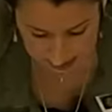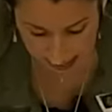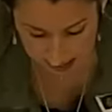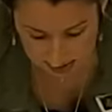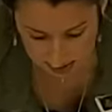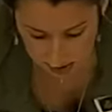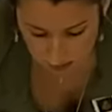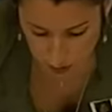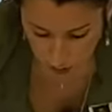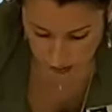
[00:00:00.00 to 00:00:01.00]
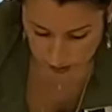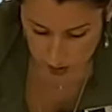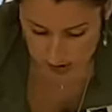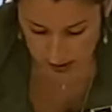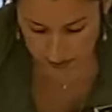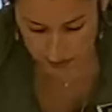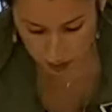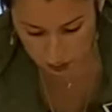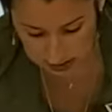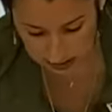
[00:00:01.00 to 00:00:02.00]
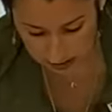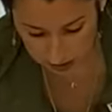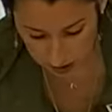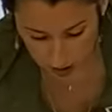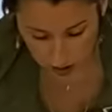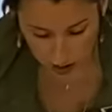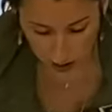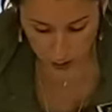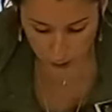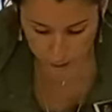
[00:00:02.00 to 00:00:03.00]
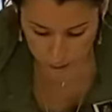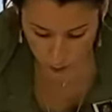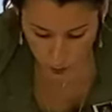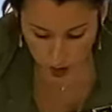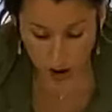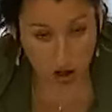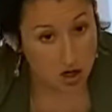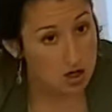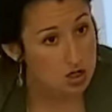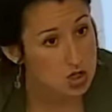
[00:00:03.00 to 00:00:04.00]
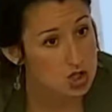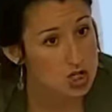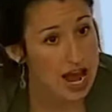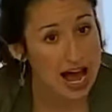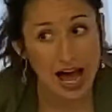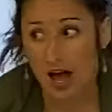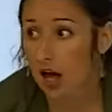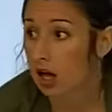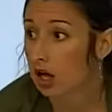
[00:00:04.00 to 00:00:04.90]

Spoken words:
analysis, visual images, and music, foreshadowed.